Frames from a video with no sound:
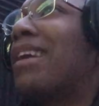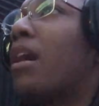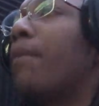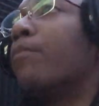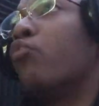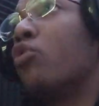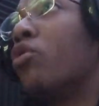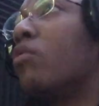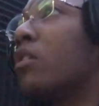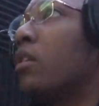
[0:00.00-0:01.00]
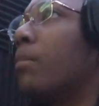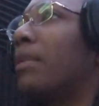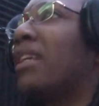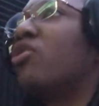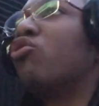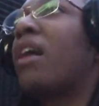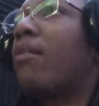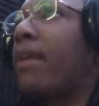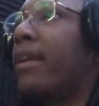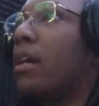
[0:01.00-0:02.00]
sound real good, but they dry
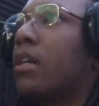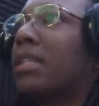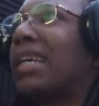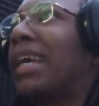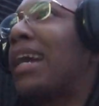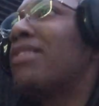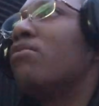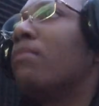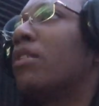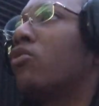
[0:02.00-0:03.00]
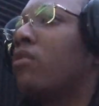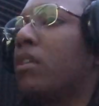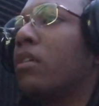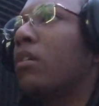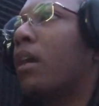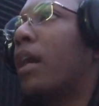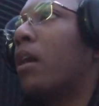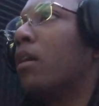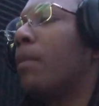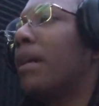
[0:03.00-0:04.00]
right now because I ain't got too much on it. I'm
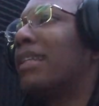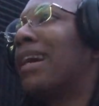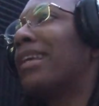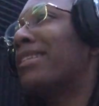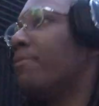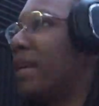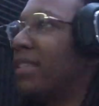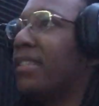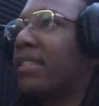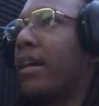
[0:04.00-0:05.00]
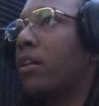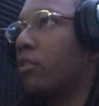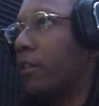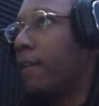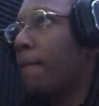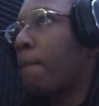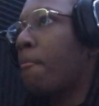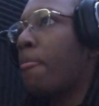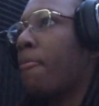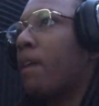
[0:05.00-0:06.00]
about to add the Space Designer on it
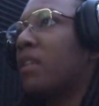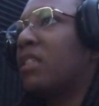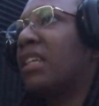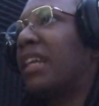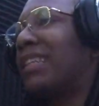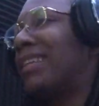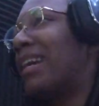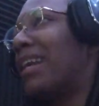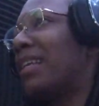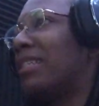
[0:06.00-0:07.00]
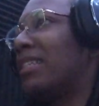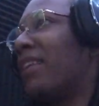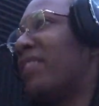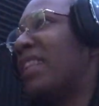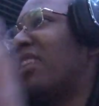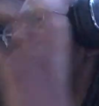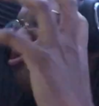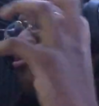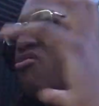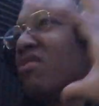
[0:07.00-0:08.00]
and shit like that. And I just give it that
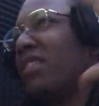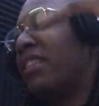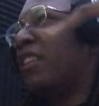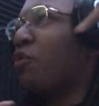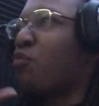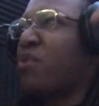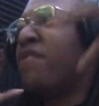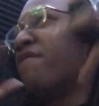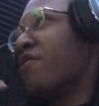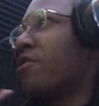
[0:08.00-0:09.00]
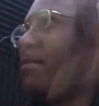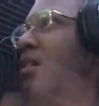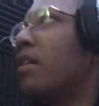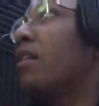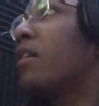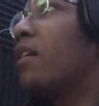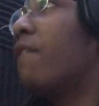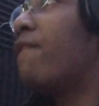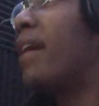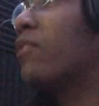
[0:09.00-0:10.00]
little reverb-y
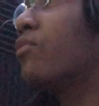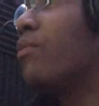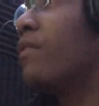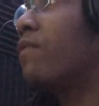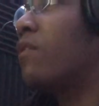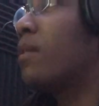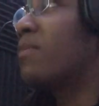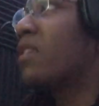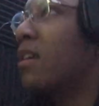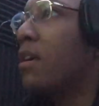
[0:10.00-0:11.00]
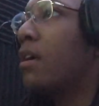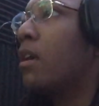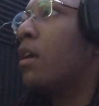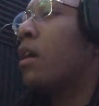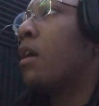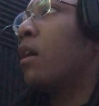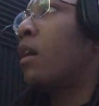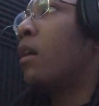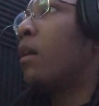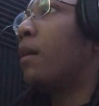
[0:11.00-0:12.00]
effect to it. You feel what I'm saying?
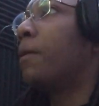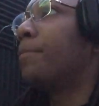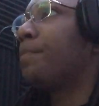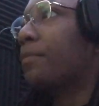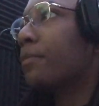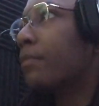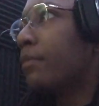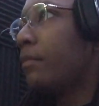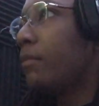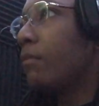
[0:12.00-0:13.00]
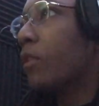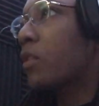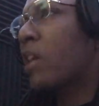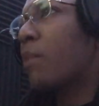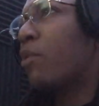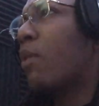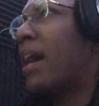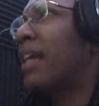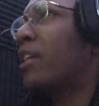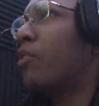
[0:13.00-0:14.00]
So yeah, we're gonna
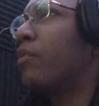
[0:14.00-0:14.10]
add that